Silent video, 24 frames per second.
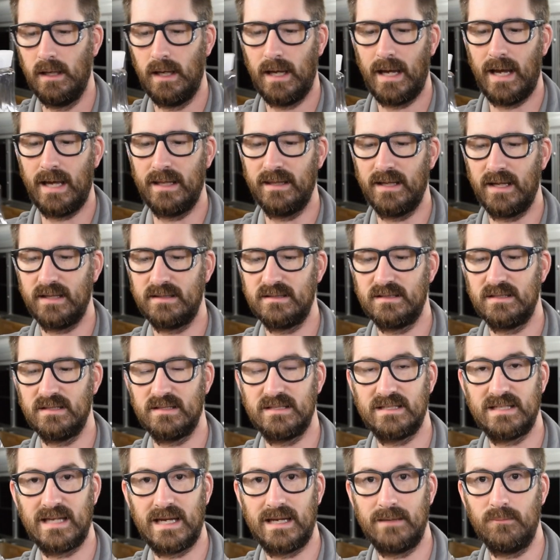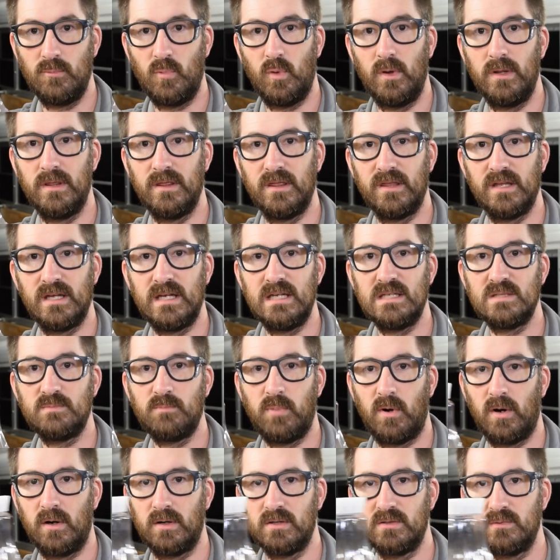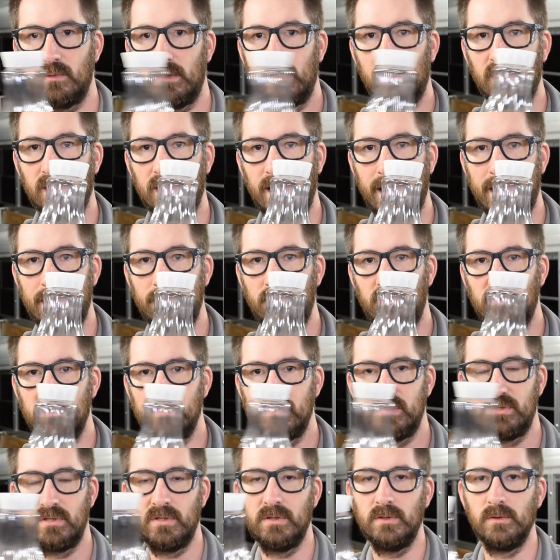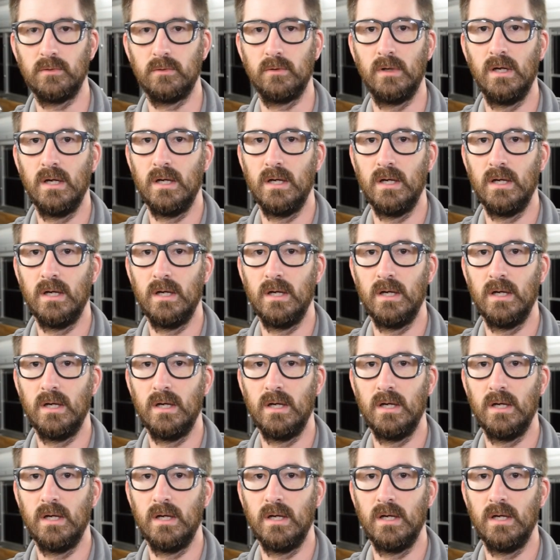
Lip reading: And that's the same on these parts with the labels too.